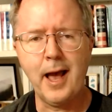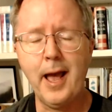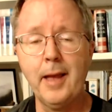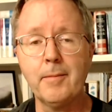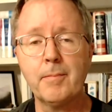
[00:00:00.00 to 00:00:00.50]

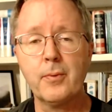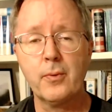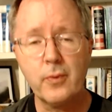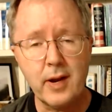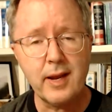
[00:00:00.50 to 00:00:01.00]
I
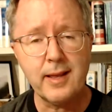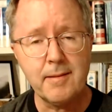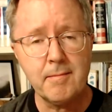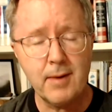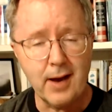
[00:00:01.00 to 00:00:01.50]

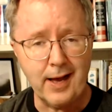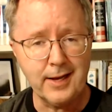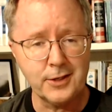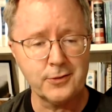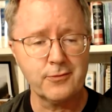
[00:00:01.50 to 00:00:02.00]
pretty
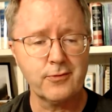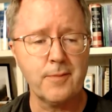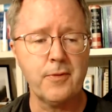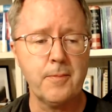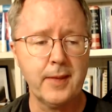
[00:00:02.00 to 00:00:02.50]
much
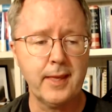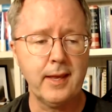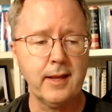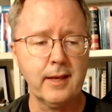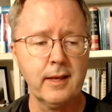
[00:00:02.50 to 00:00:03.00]
from the
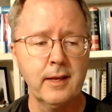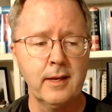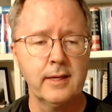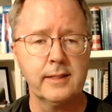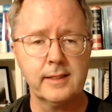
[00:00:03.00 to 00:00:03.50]
beginning
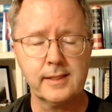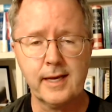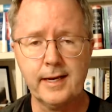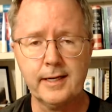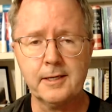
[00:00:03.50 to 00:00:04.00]

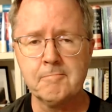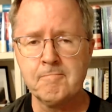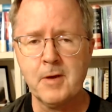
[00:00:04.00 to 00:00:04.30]
decided